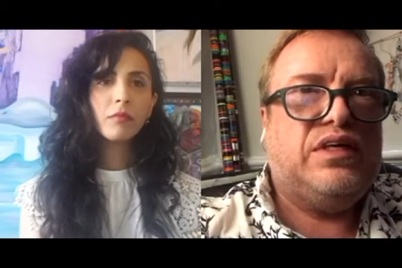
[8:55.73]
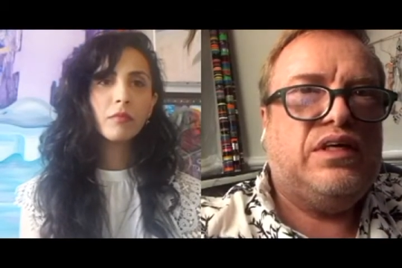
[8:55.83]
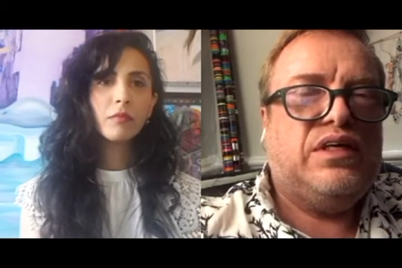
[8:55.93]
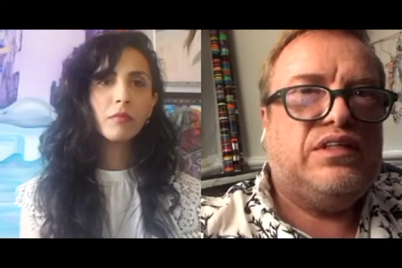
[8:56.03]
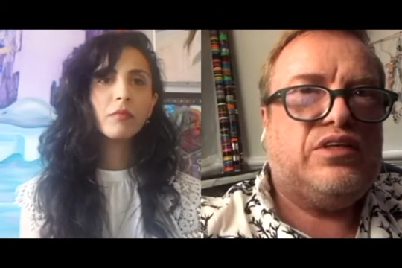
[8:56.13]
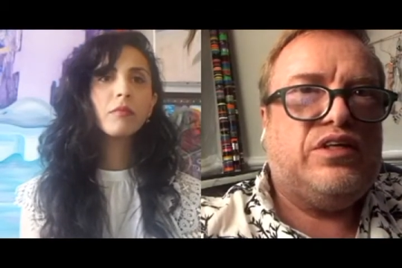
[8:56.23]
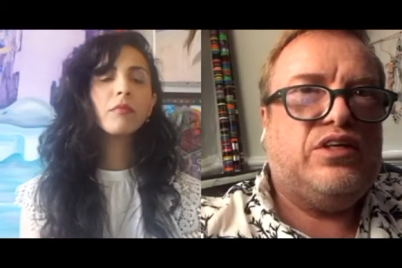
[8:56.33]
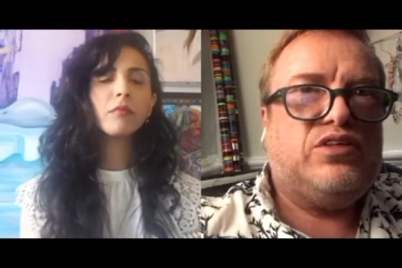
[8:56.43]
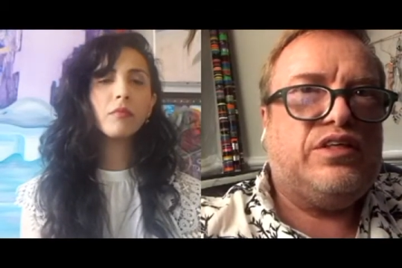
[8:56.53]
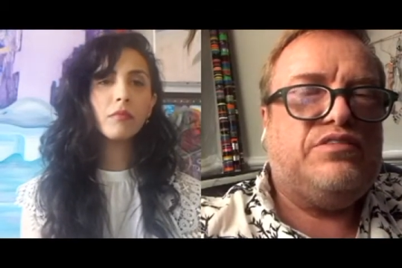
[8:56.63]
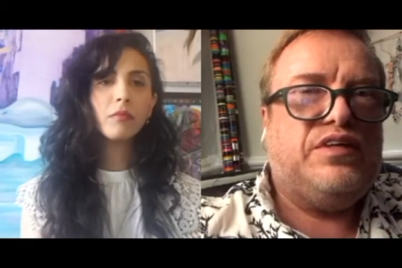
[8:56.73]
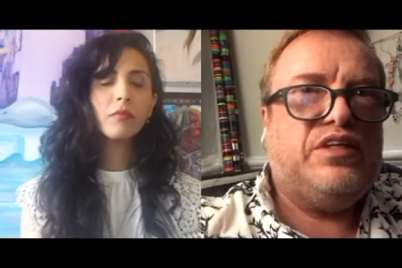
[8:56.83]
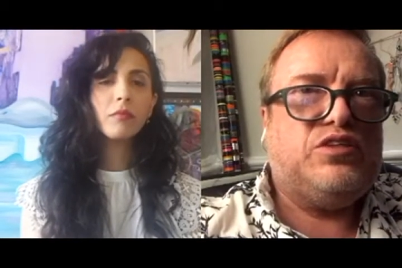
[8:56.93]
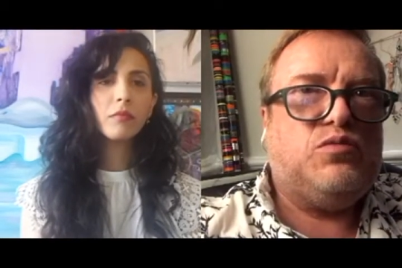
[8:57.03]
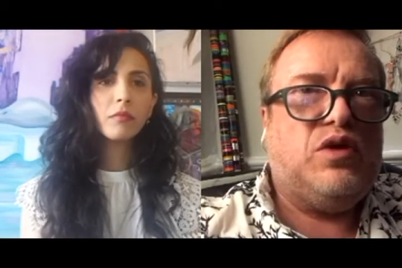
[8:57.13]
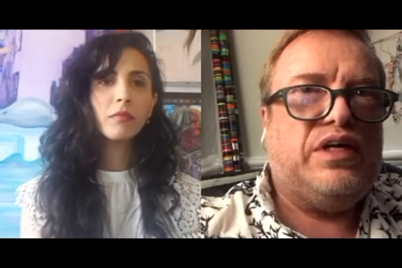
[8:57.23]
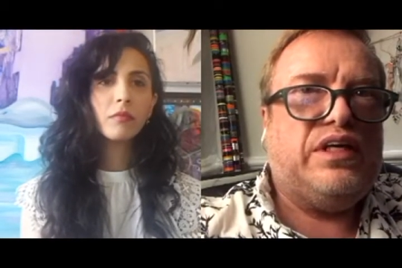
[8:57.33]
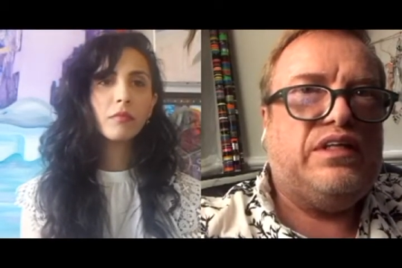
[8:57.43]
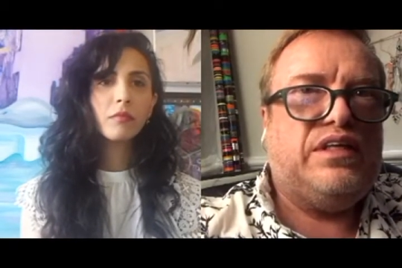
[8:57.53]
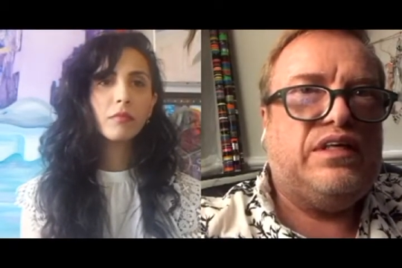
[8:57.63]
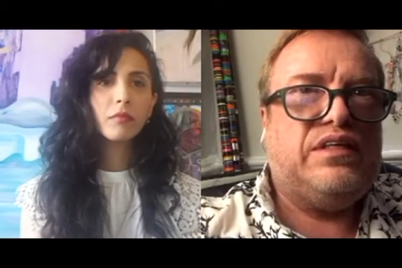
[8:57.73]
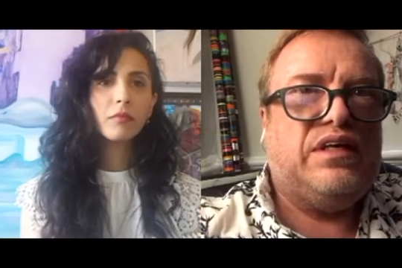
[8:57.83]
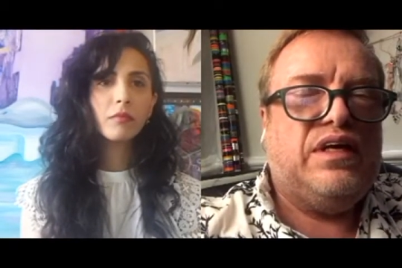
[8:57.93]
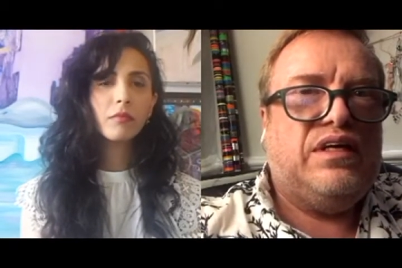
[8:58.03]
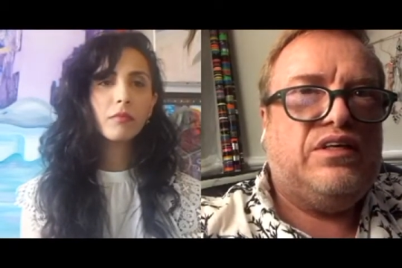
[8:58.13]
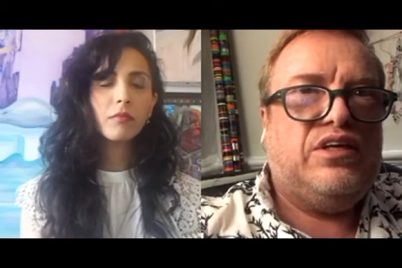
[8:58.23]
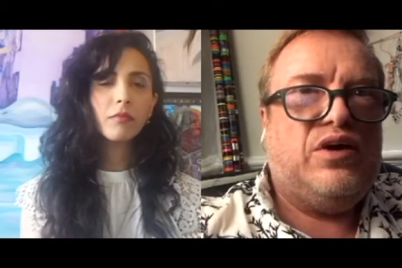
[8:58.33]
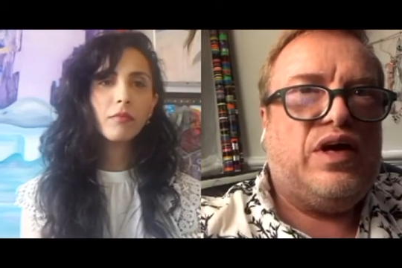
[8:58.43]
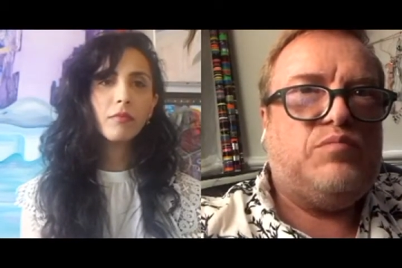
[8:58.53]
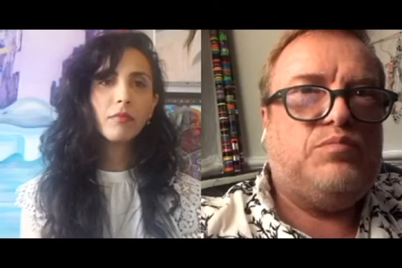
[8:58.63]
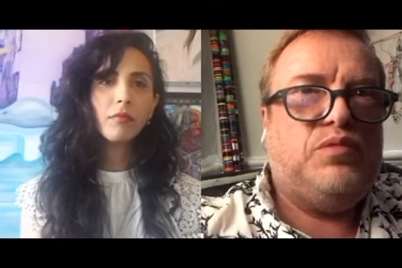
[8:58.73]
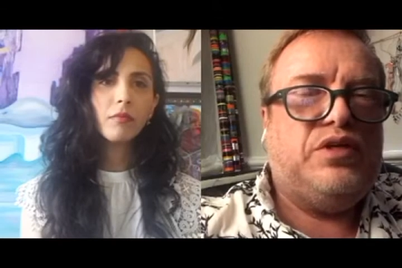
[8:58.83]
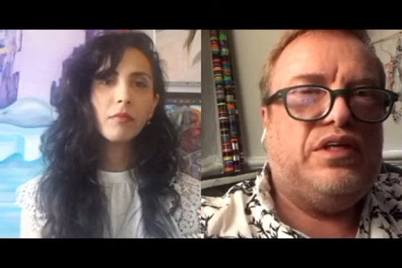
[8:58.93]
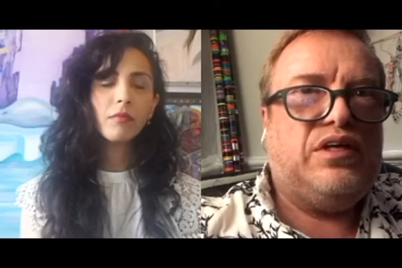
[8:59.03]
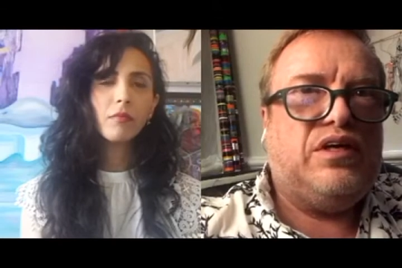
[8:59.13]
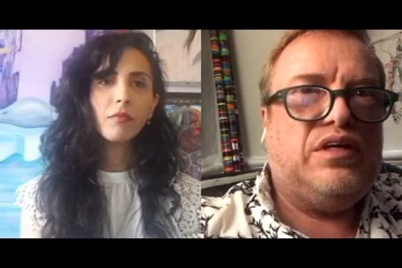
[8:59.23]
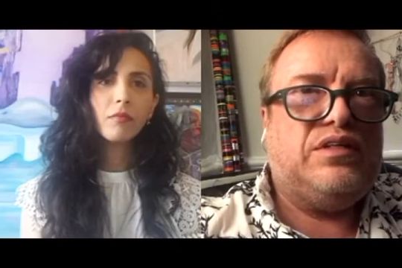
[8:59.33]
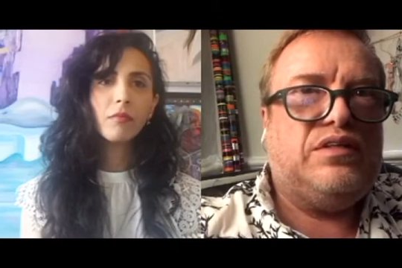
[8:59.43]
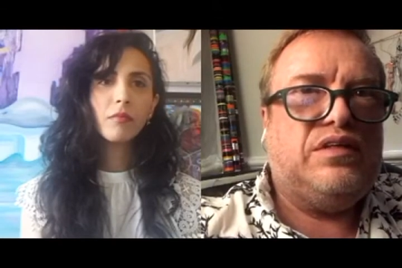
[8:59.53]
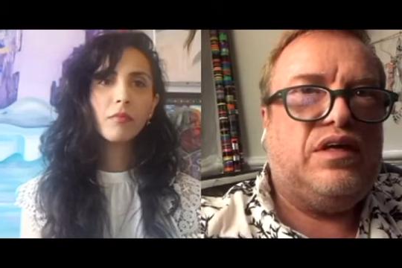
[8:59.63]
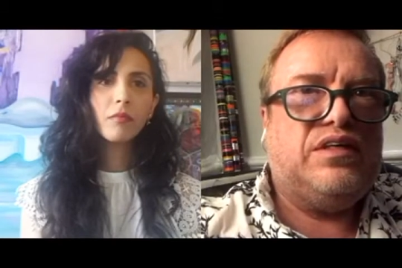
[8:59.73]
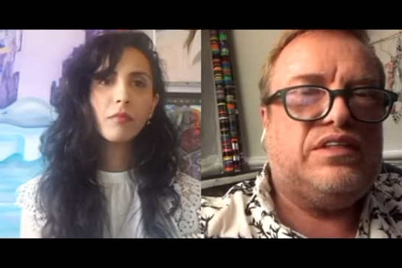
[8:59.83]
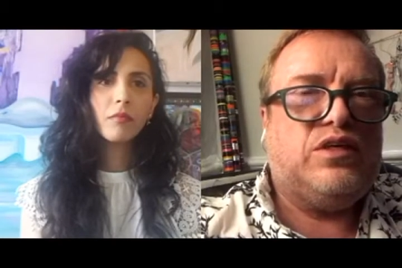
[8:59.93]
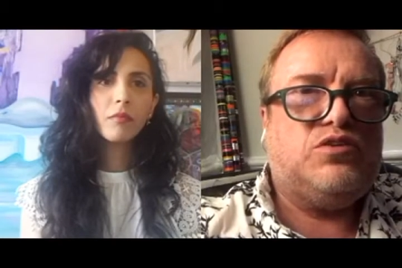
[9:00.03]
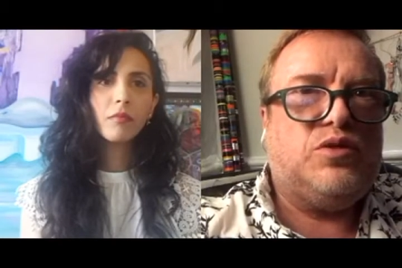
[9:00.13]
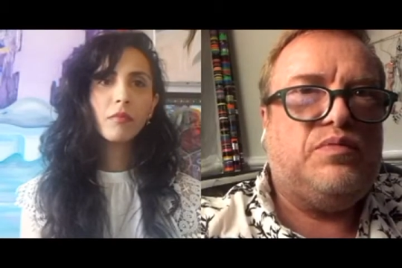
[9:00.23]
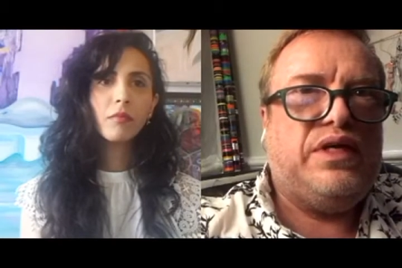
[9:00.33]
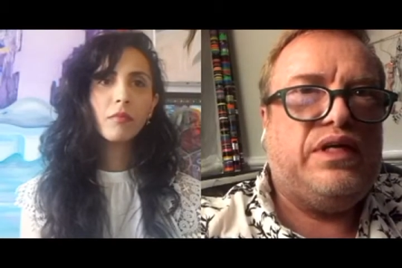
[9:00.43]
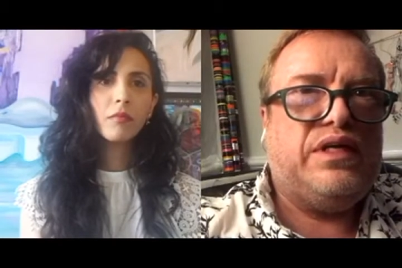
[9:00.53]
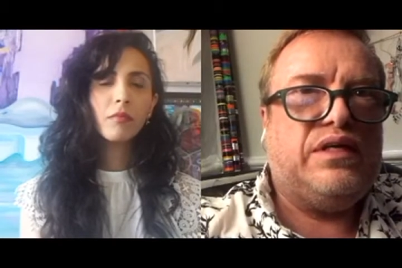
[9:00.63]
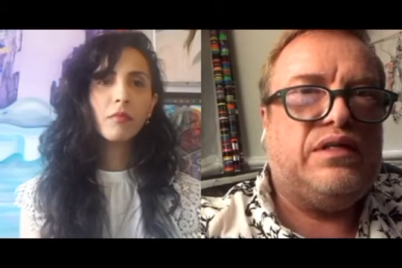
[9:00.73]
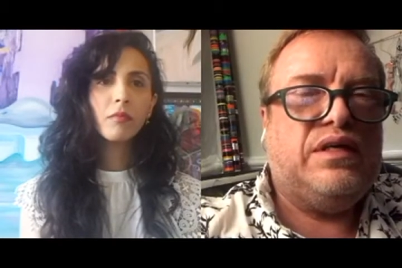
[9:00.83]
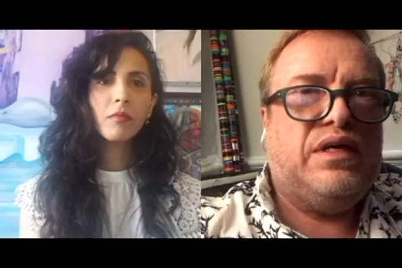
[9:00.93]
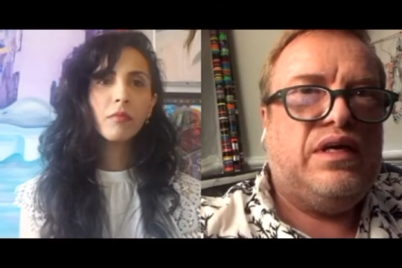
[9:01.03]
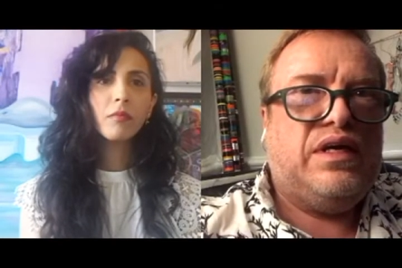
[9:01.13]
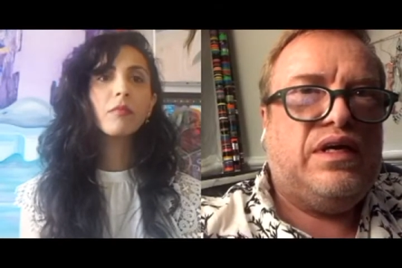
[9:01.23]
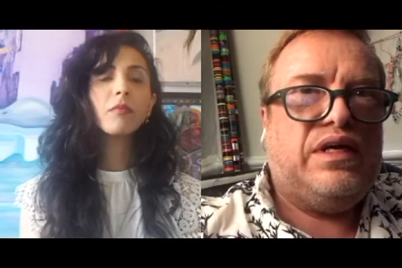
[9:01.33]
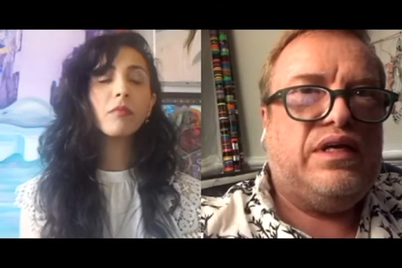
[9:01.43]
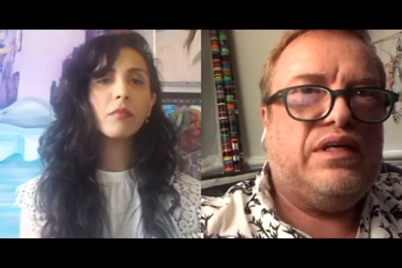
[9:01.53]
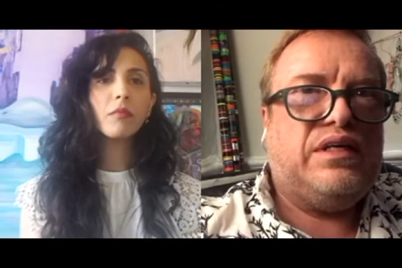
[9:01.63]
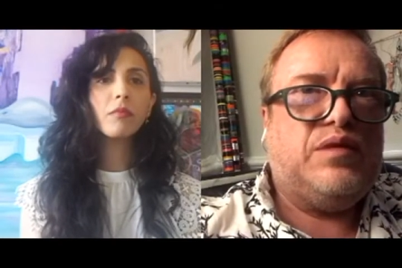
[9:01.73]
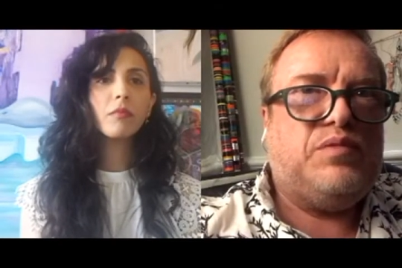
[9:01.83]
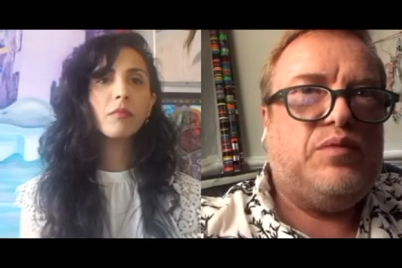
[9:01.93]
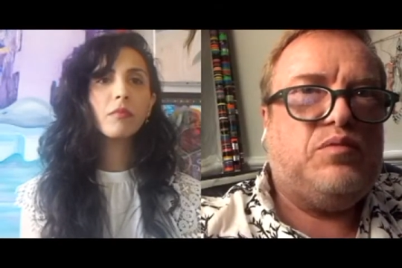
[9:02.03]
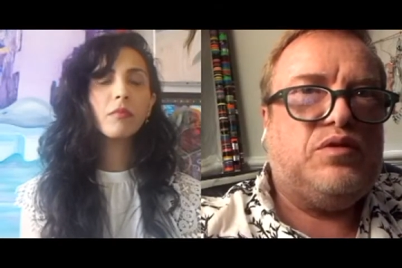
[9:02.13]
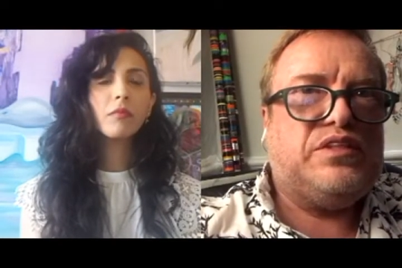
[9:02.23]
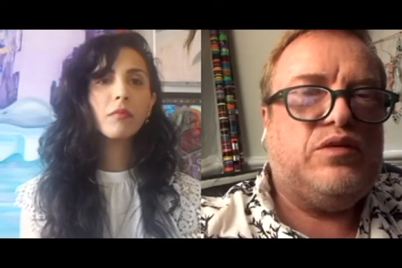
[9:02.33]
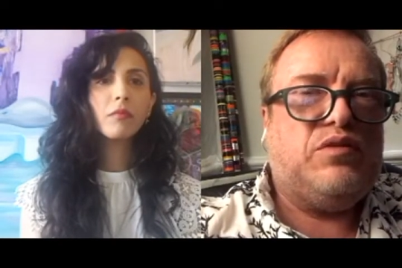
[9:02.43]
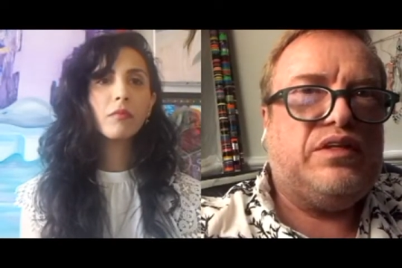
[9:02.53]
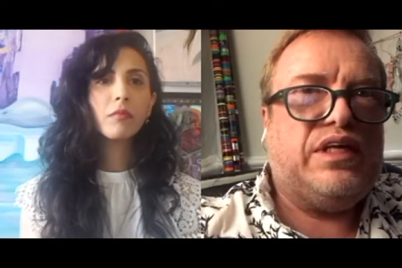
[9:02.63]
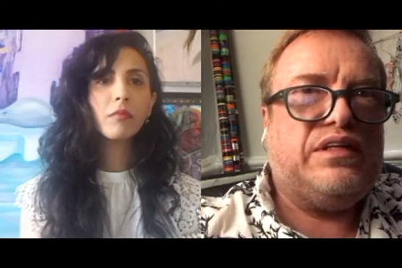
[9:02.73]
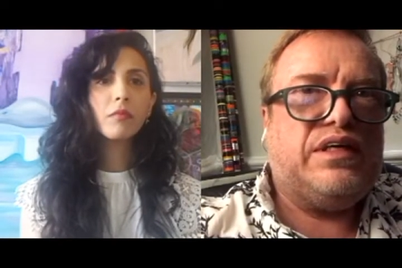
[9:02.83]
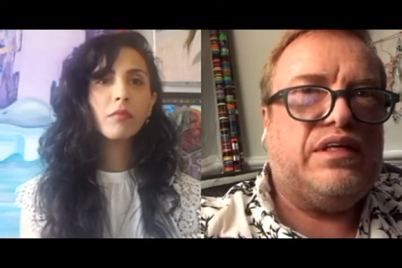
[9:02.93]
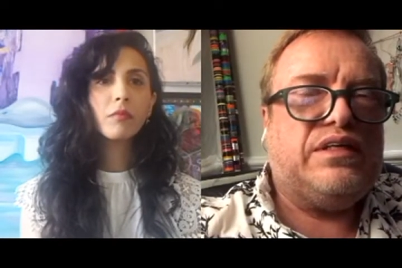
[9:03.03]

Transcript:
Speaker 1: So I usually finish one, and then, I put it on social media and let people see what they think.